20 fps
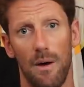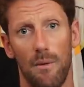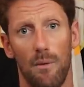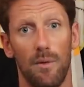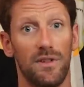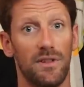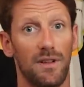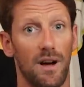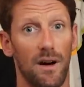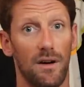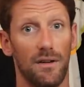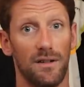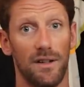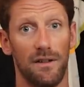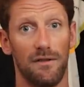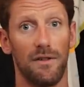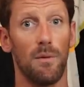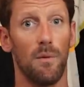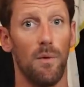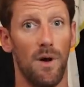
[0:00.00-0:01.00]
without,
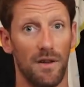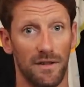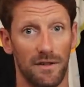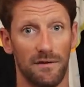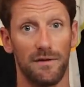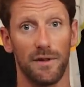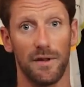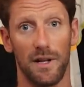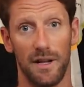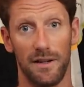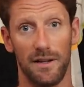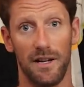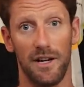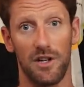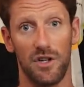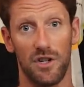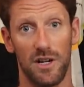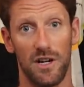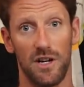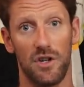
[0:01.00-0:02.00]
if it wasn't for the
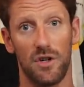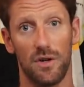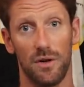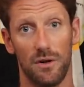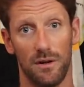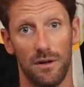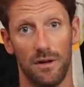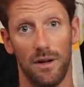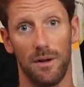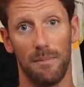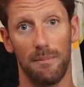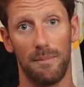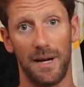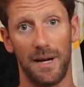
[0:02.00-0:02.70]
engine issue on